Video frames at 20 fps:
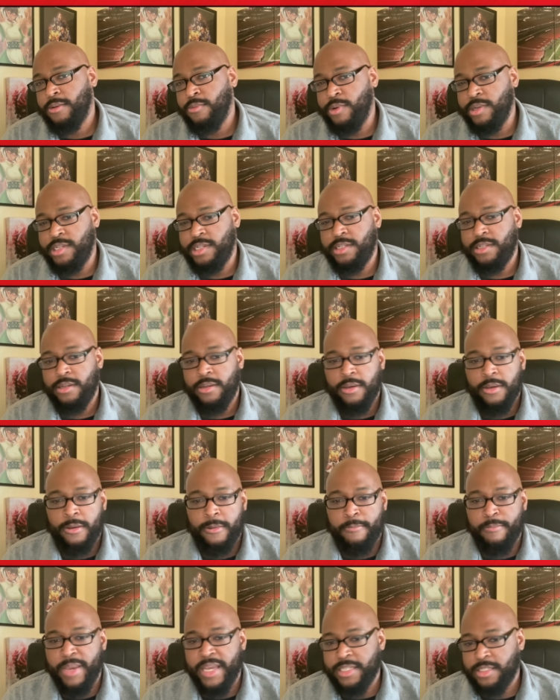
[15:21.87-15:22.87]
which
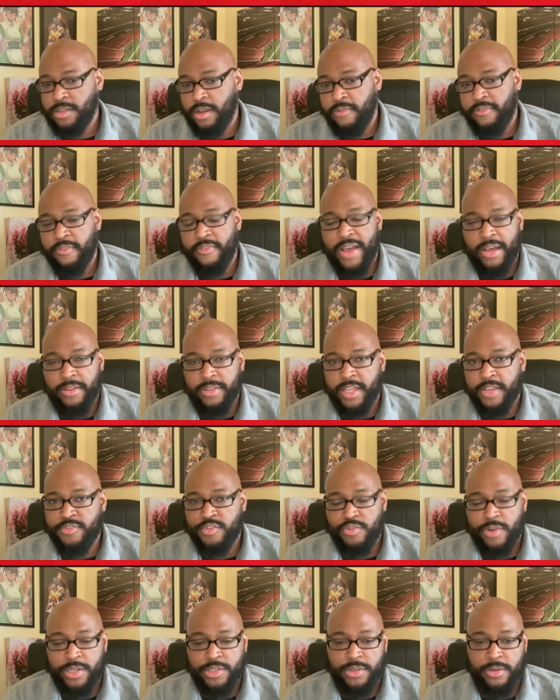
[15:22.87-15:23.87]
based off of how they've
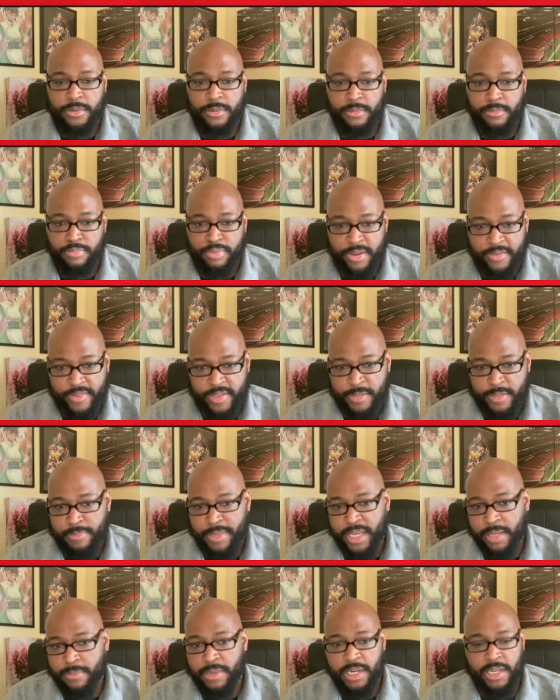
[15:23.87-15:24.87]
structured previous
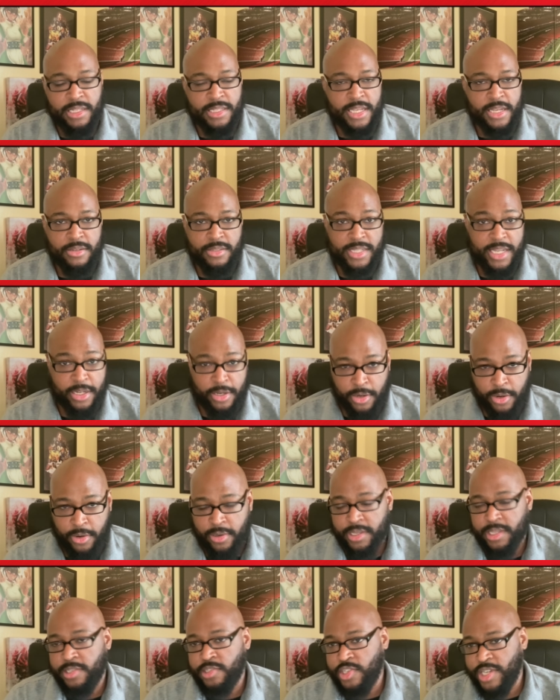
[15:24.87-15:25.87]
big money deals like
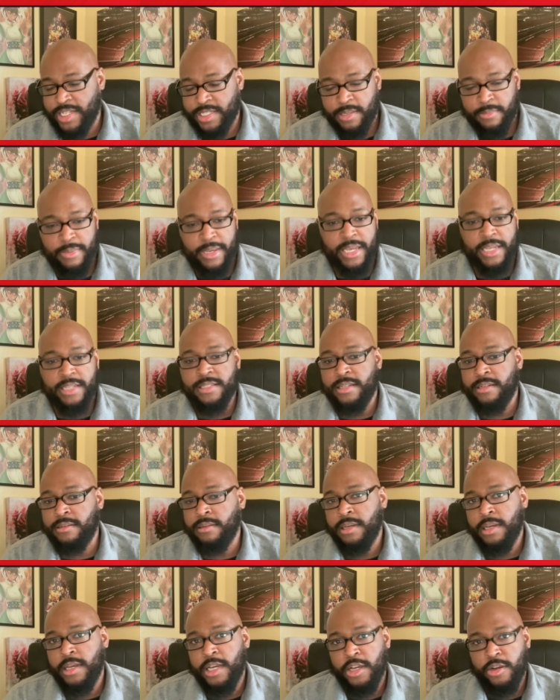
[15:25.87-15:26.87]
Kirk and Jesse Bates
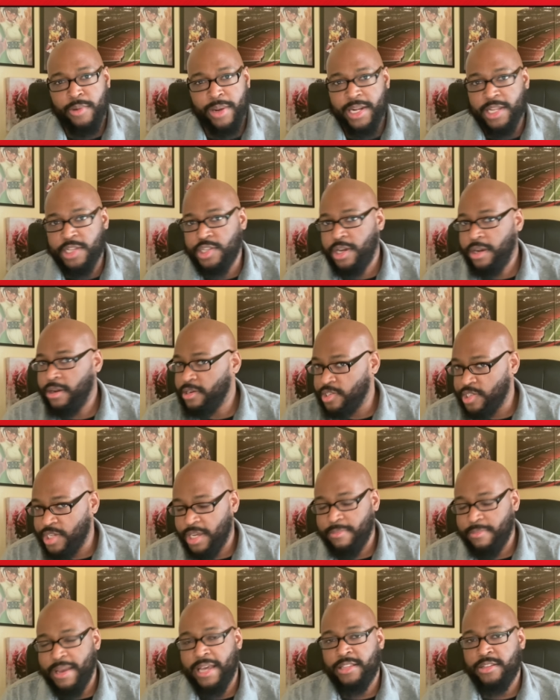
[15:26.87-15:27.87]
and Grady Jarrett and
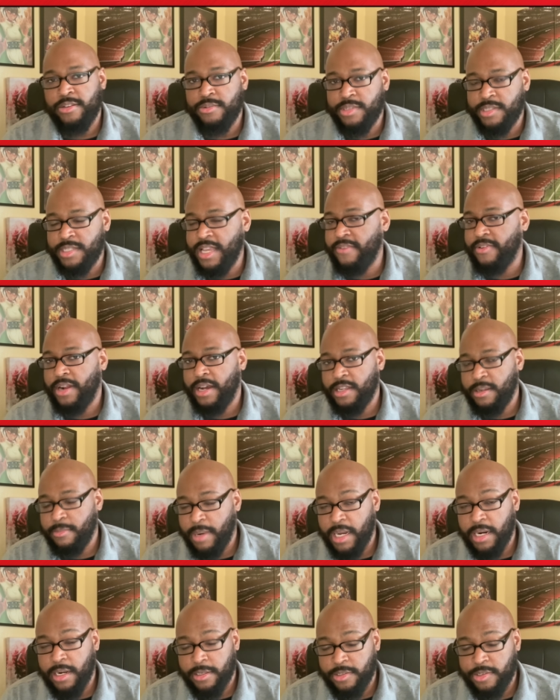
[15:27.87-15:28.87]
Jake Matthews and David
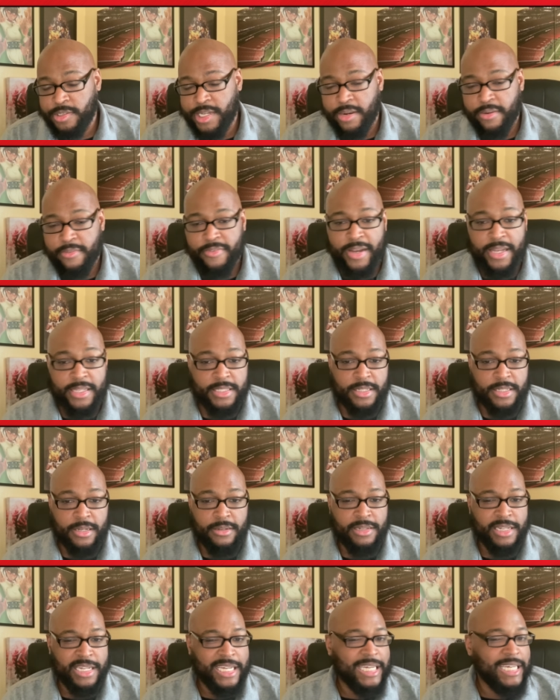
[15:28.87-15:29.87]
Onyemata under Terry
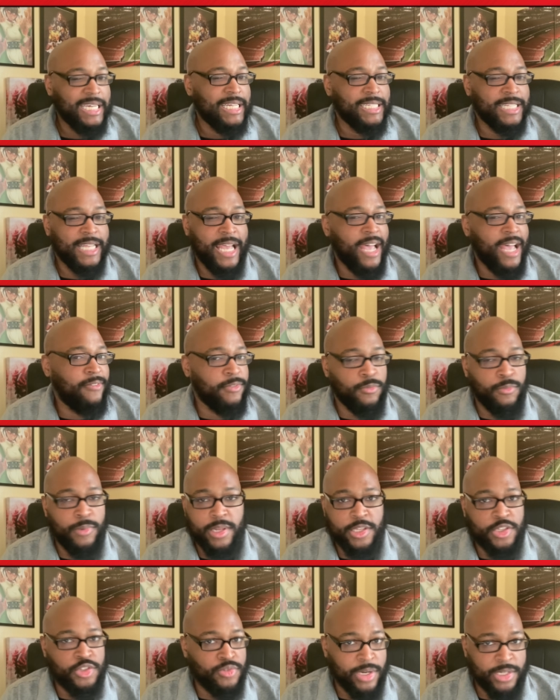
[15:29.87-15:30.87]
Fontenot, they haven't
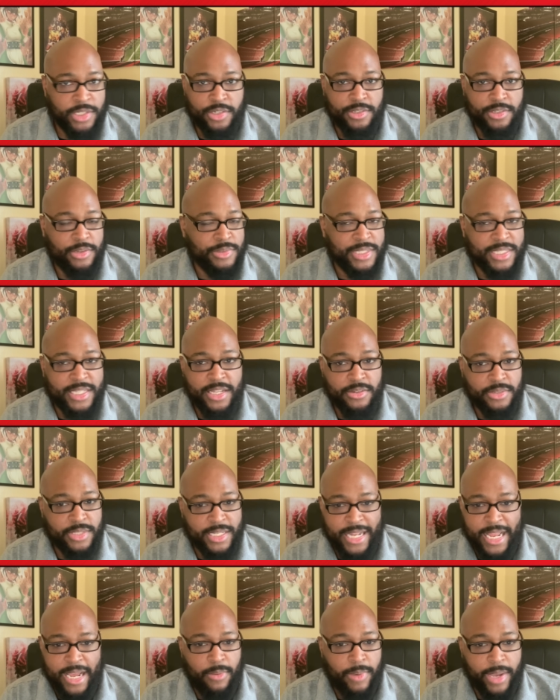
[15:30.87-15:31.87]
really structured those deals
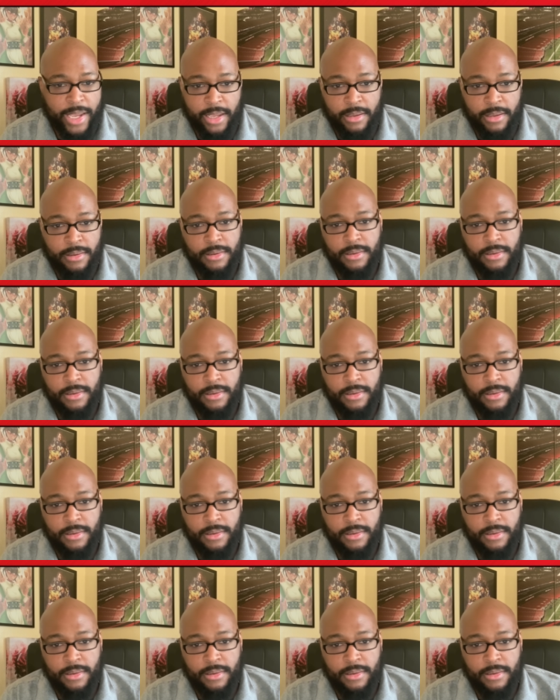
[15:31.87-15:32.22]
in that way.